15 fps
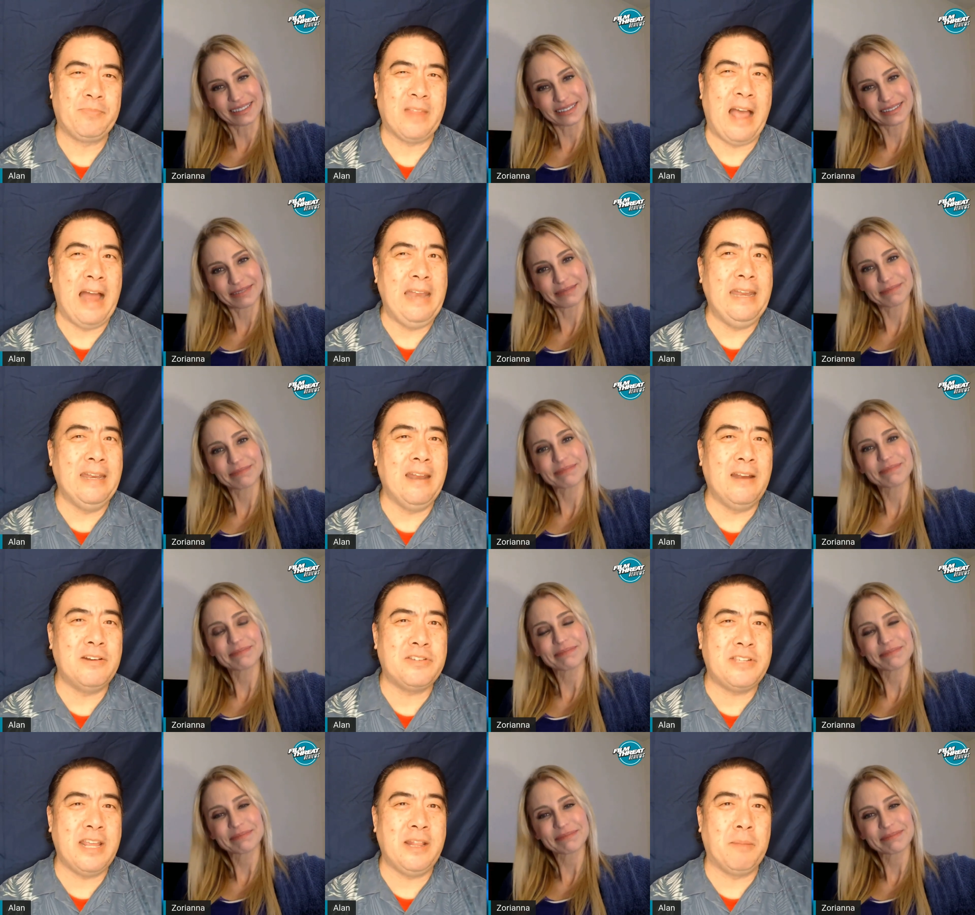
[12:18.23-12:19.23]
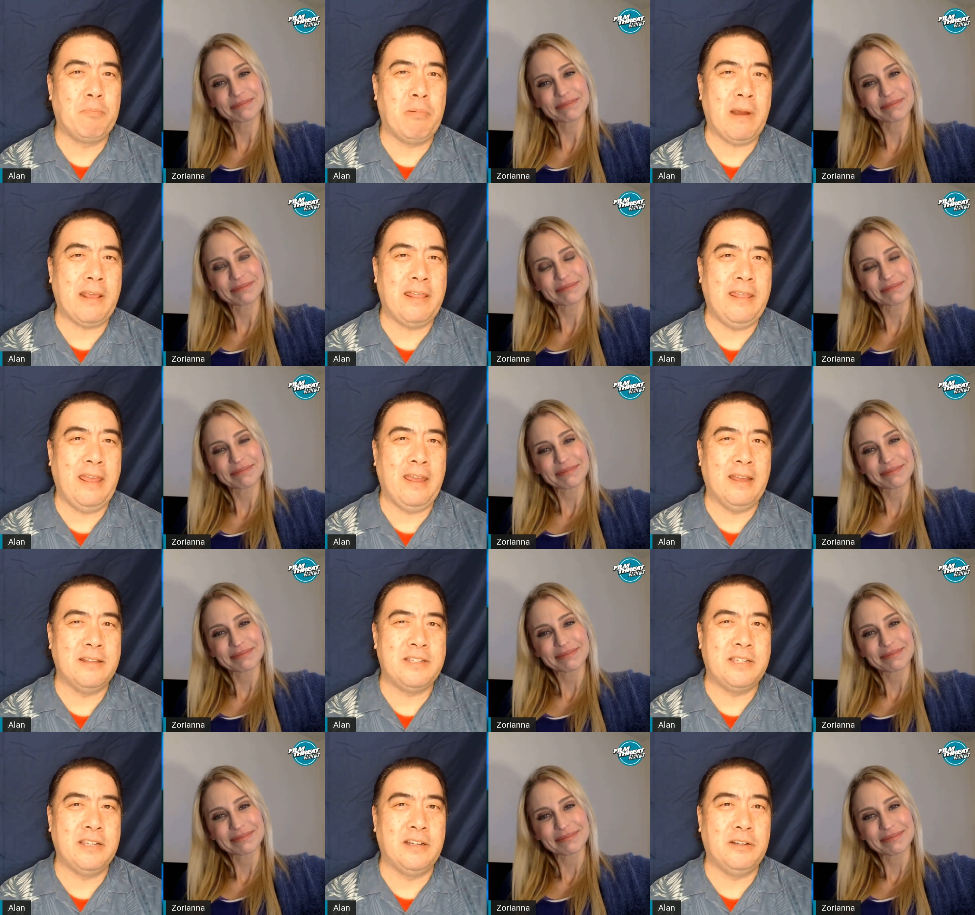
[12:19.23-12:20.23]
Speaker 1: I didn't understand the brick thing
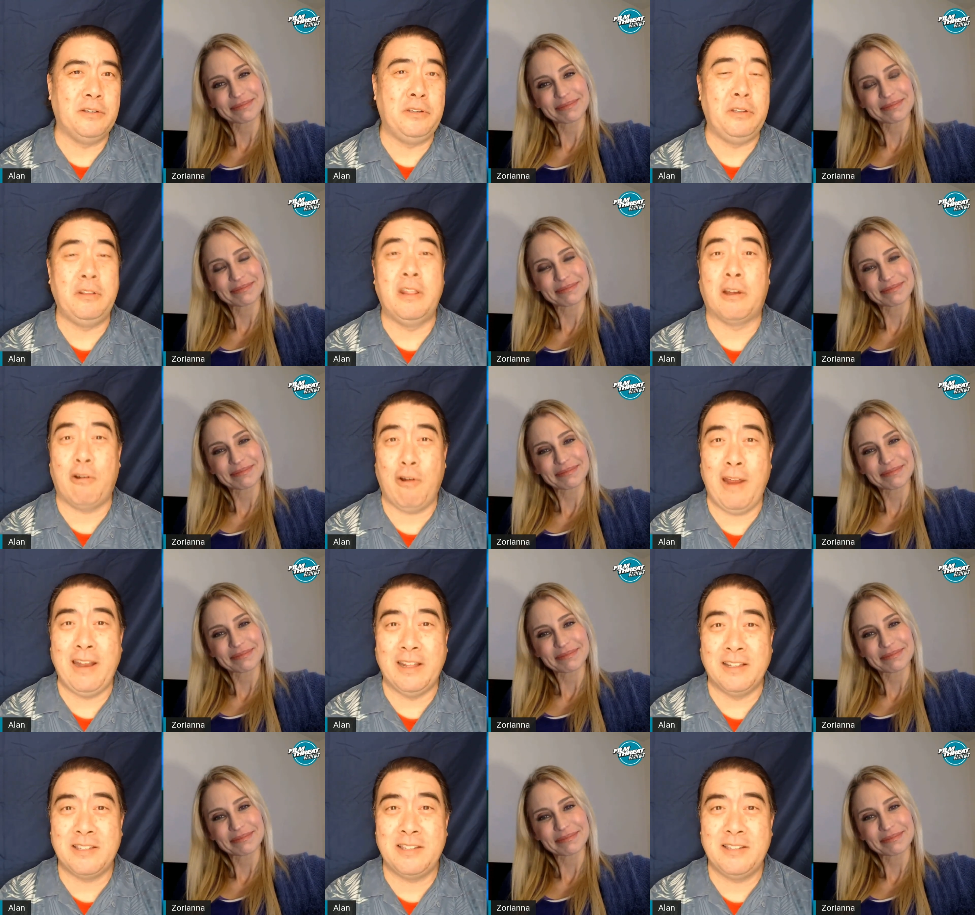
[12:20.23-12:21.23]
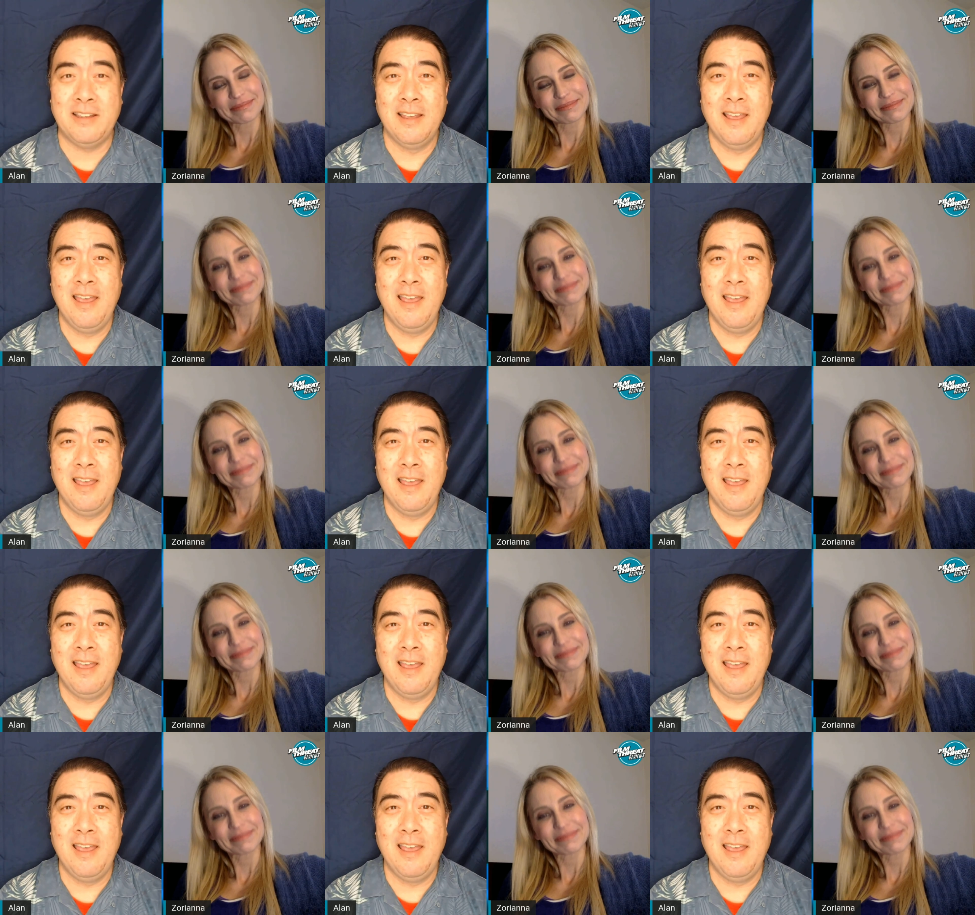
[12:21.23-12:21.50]
until the credits,